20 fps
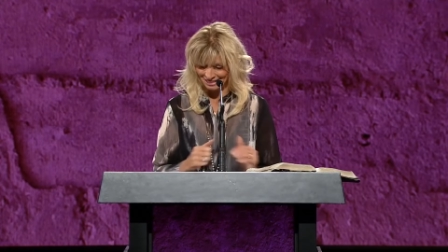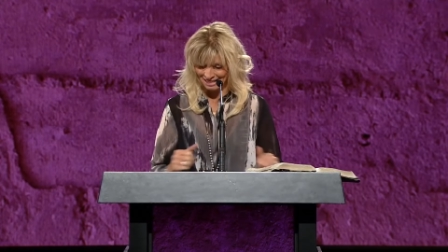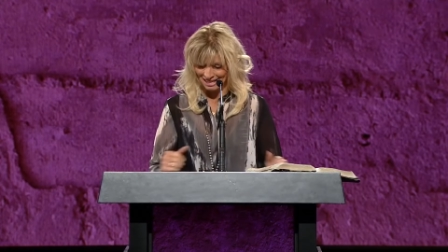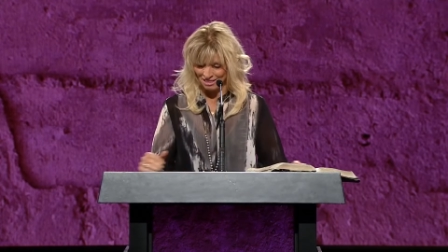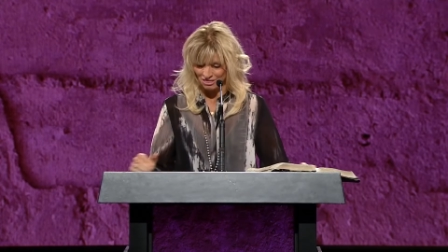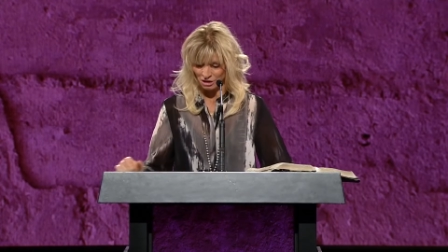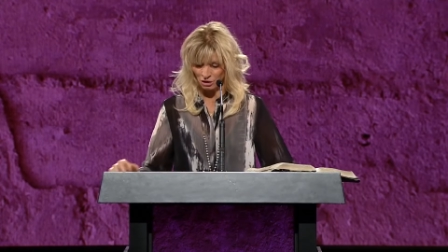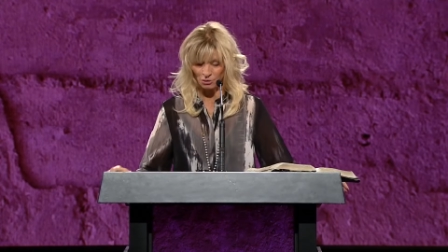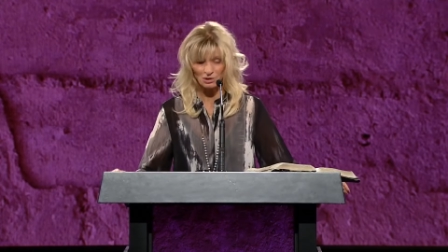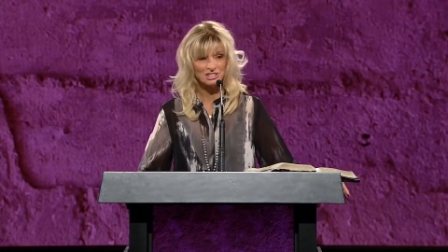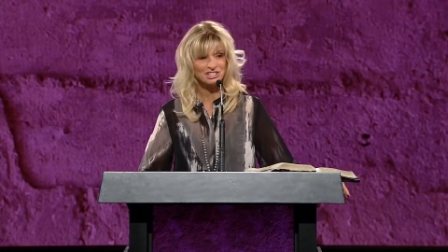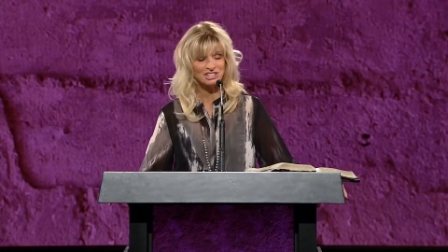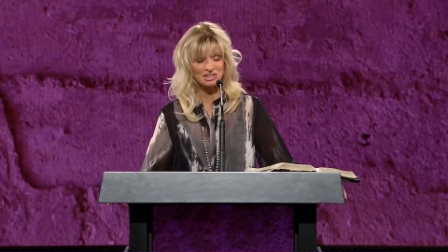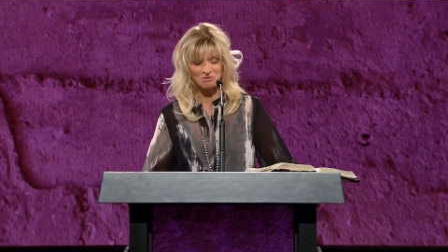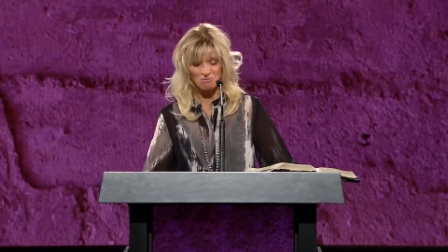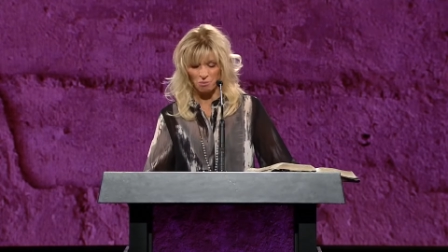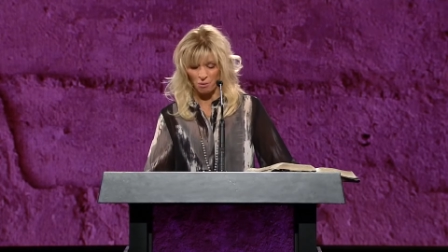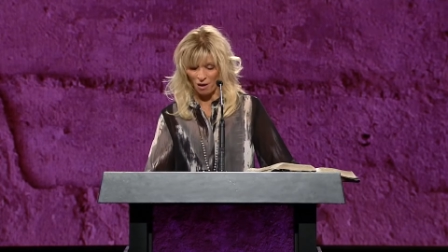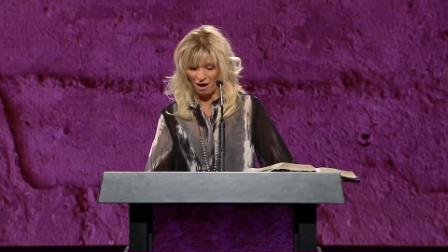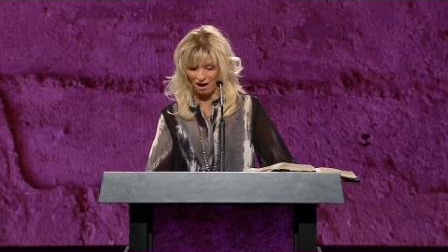The
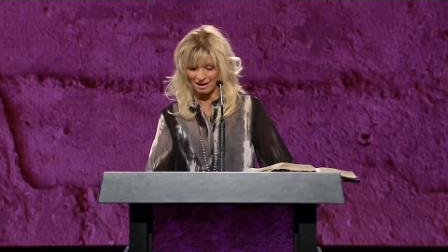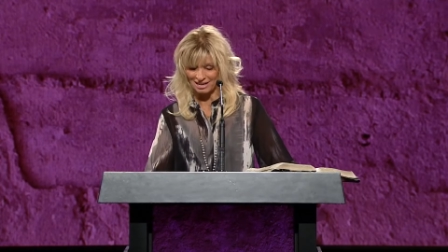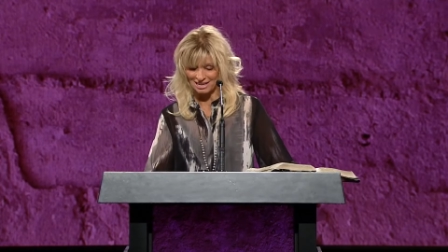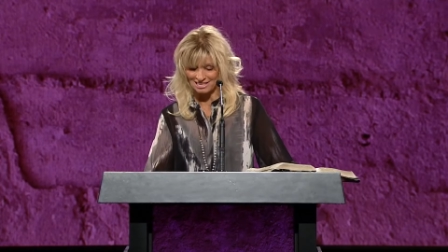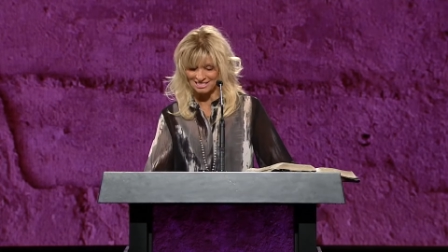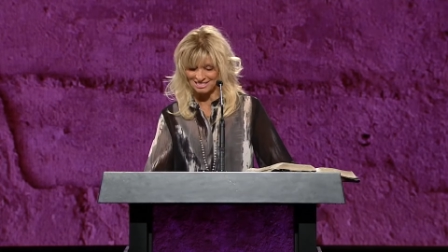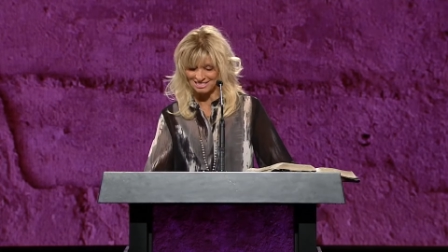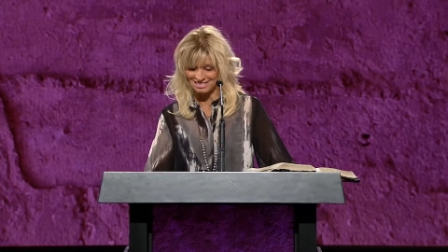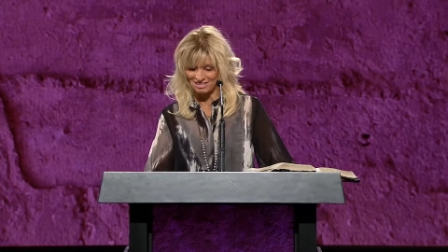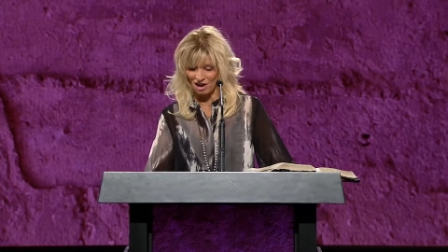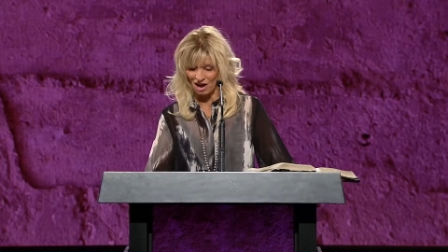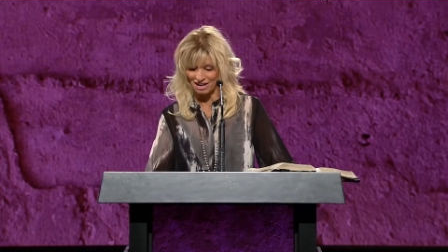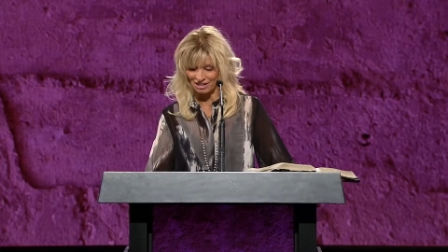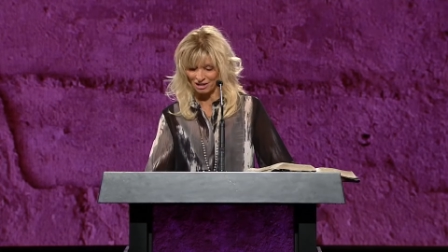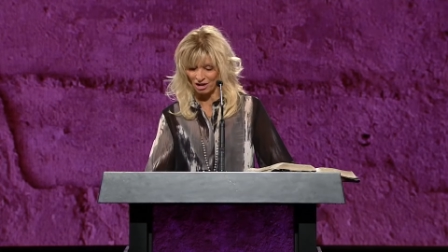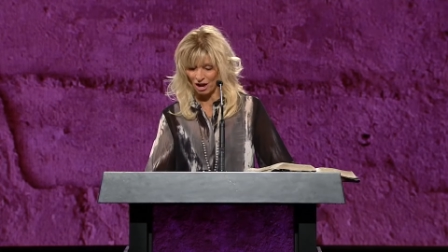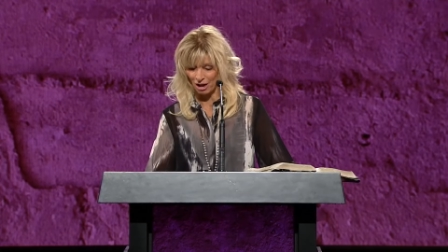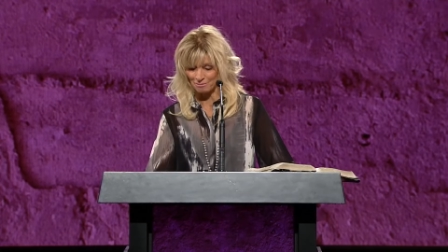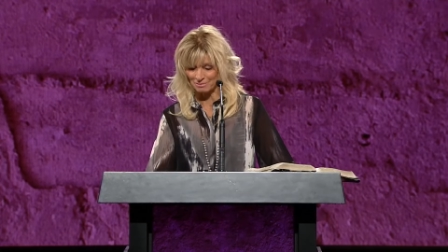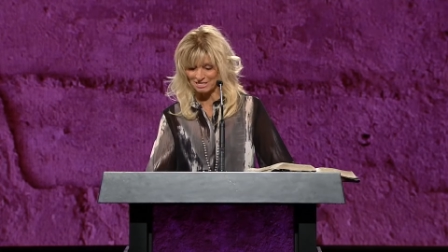Christian walk is not a
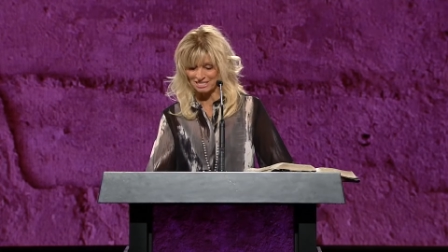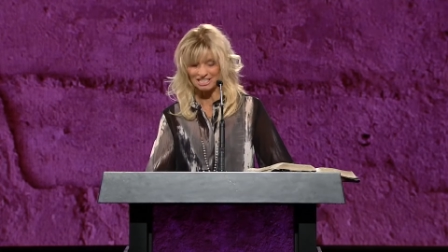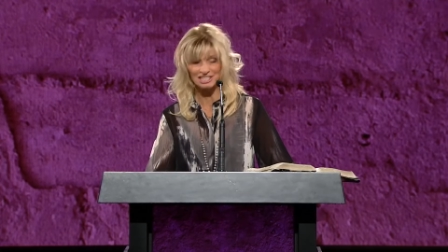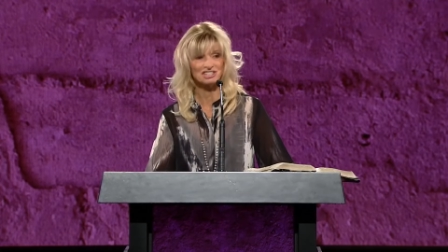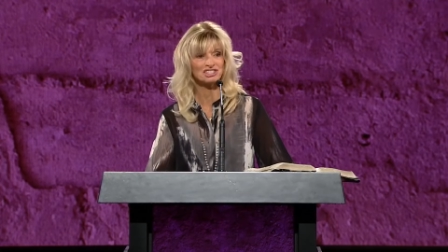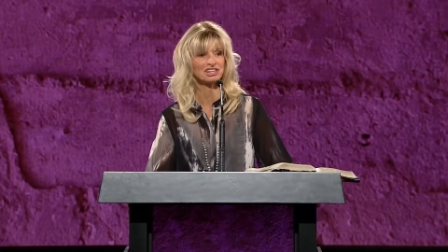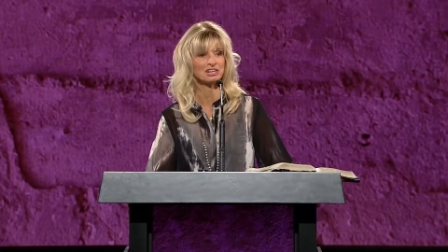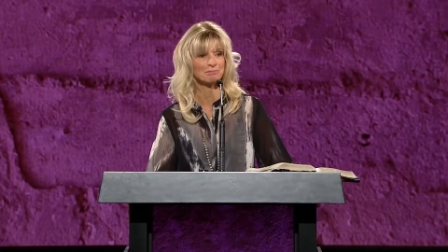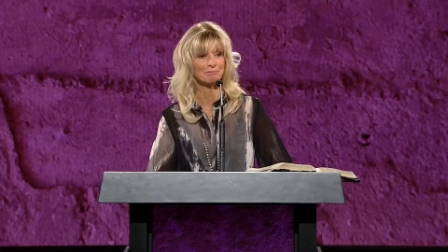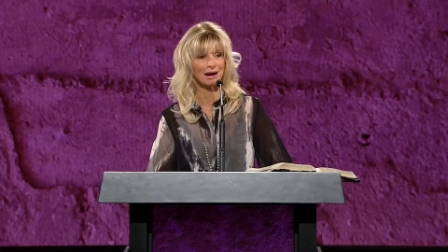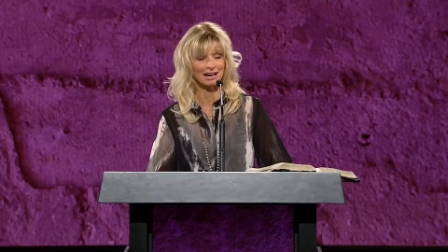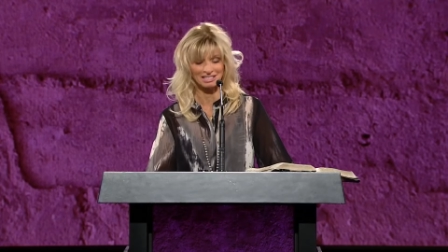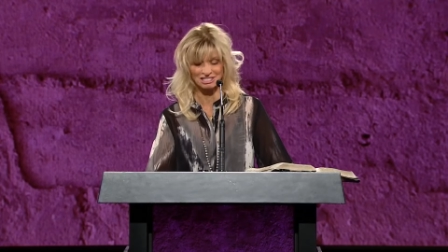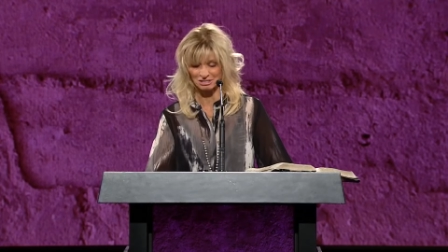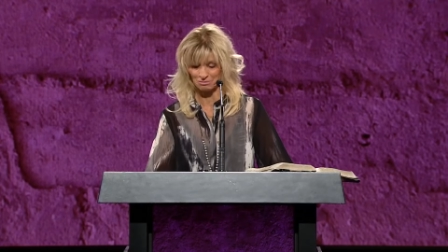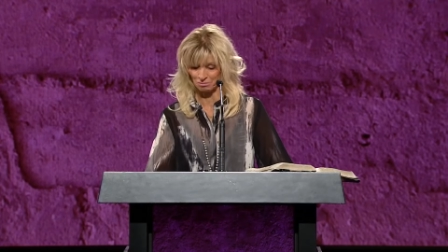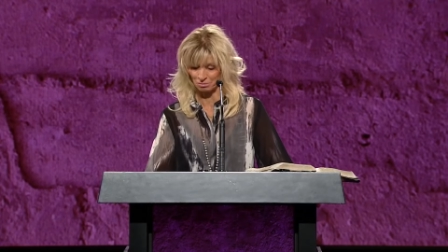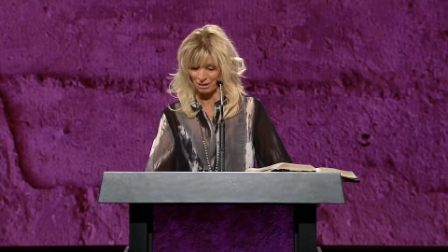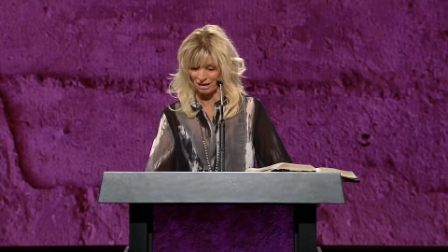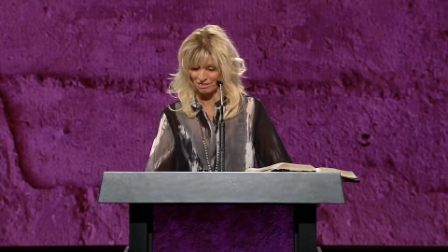competition
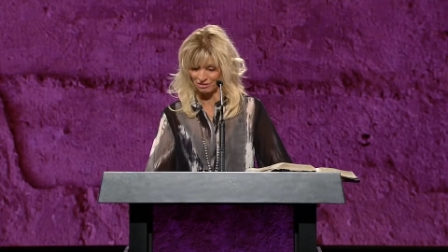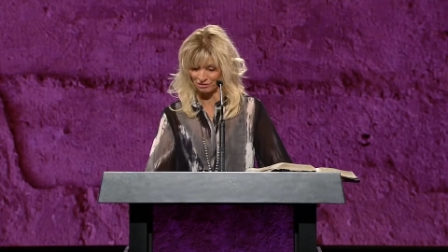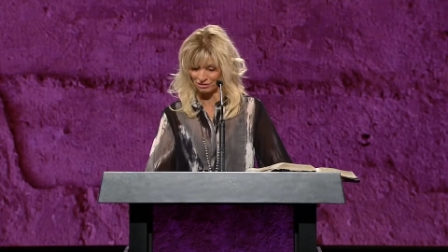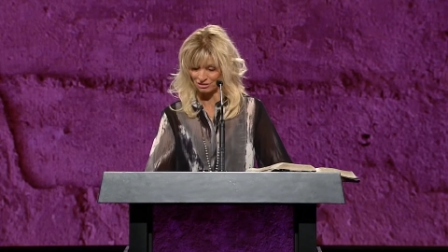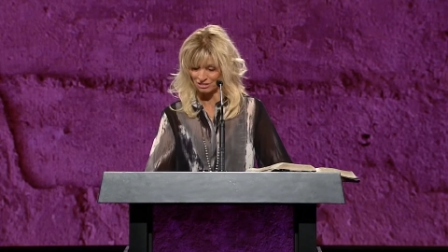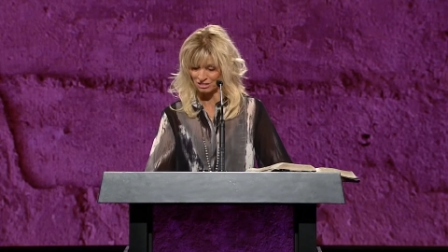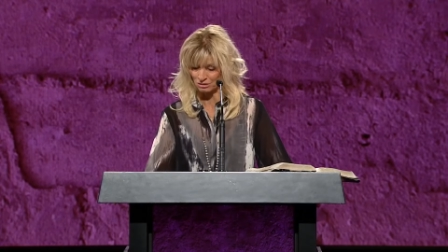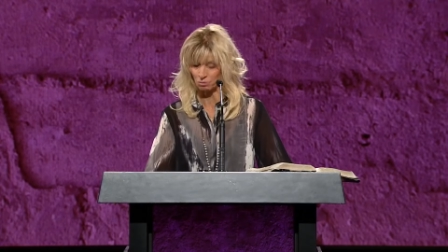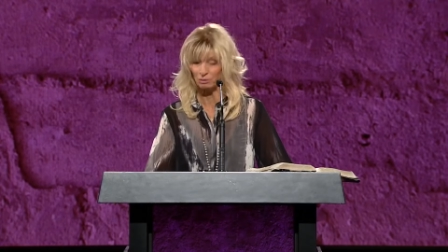amongst brothers.